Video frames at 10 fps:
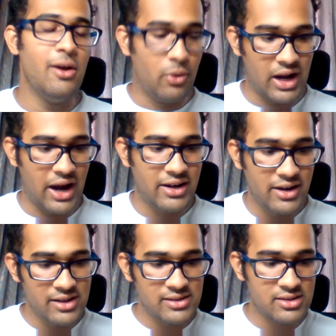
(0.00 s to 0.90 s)
What I
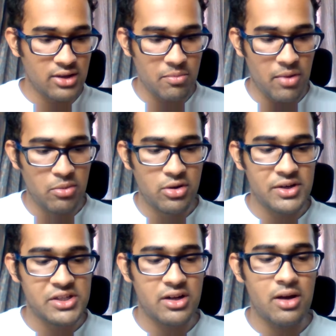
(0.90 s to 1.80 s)
did is to keep my
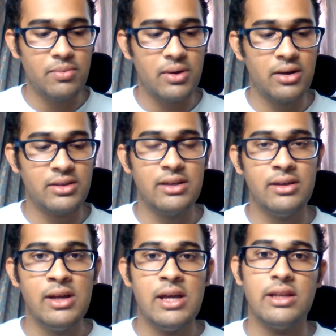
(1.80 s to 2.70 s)
motivation up.
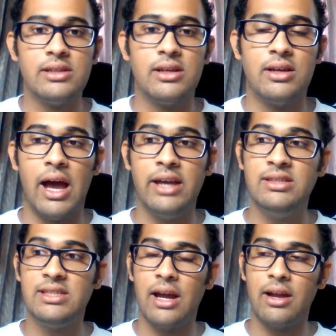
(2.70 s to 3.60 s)
I
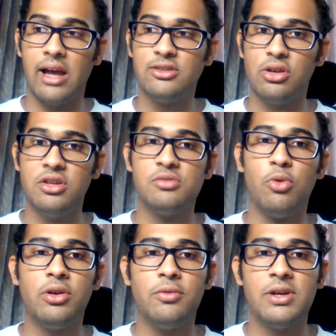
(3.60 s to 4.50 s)
saw these
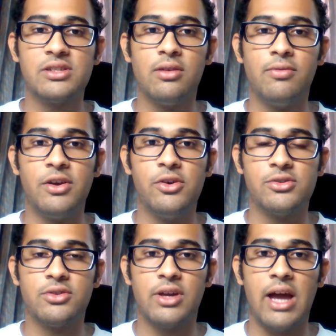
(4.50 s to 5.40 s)
motivational
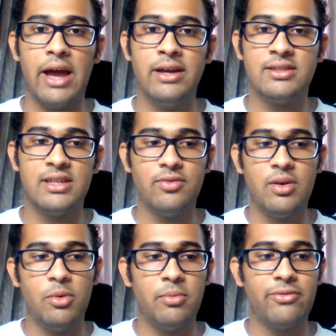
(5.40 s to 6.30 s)
videos. Okay, I saved
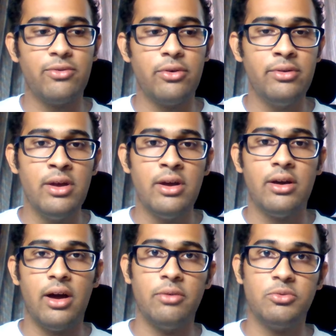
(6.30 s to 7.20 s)
them on my phone.
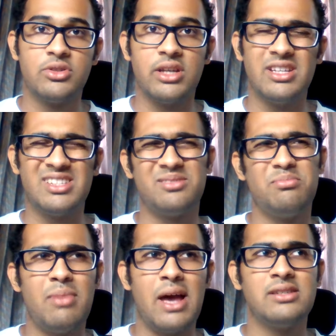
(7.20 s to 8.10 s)
I would suggest
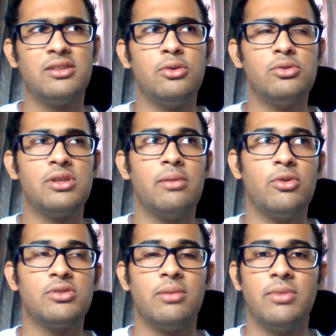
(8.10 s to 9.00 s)
Matthews M
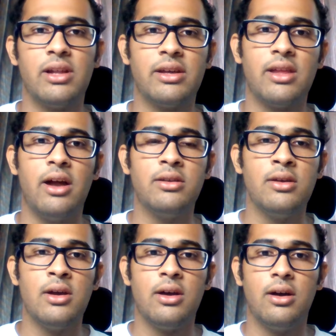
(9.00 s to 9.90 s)
or something like that.
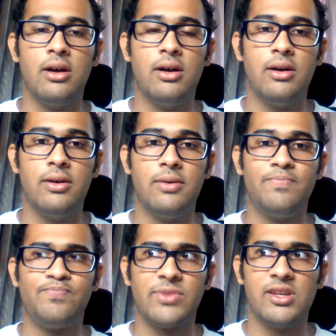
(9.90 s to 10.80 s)
Uh,
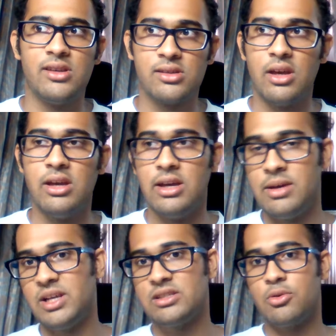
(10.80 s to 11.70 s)
he
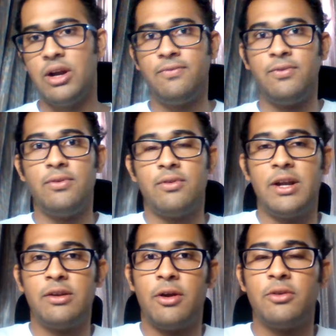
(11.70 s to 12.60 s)
makes quite
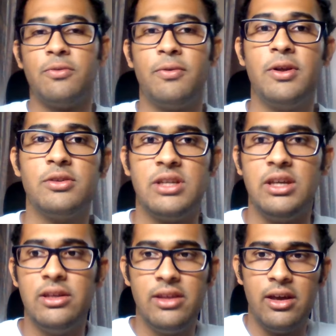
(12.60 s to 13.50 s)
good videos.
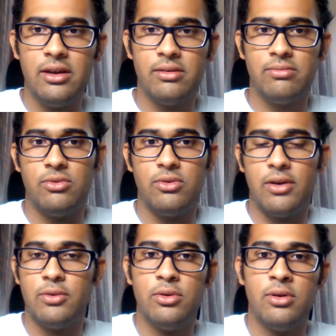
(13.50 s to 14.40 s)
They, I
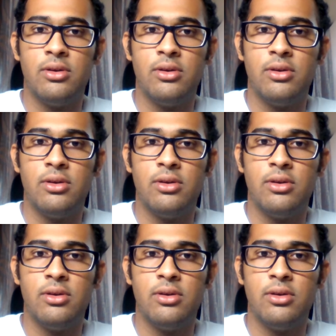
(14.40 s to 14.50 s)
don't know.